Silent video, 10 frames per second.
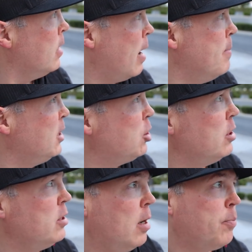I
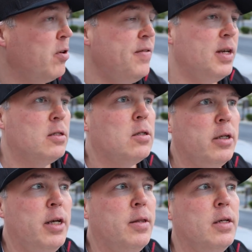mentioned uh,
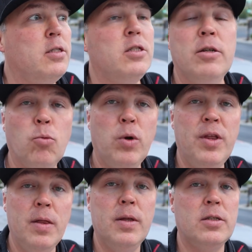previously in this
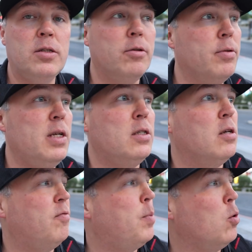within this series
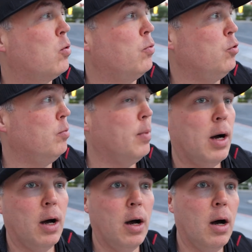of poker room
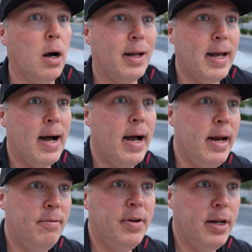uh,
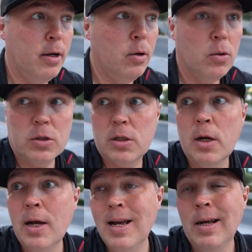guide videos
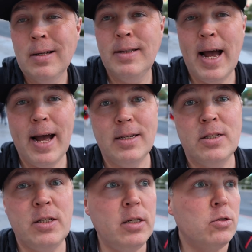that
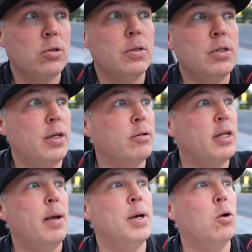Caesars
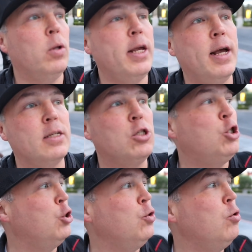Entertainment only has
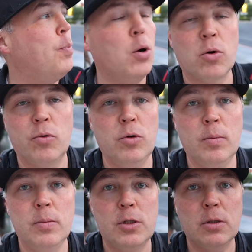two poker
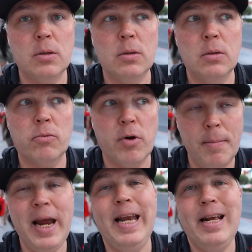rooms
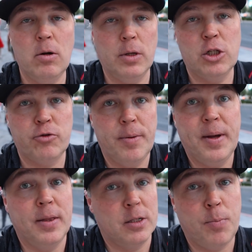remaining on the strip
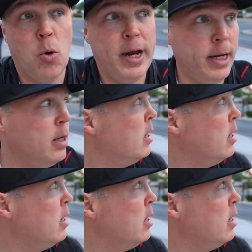at this point.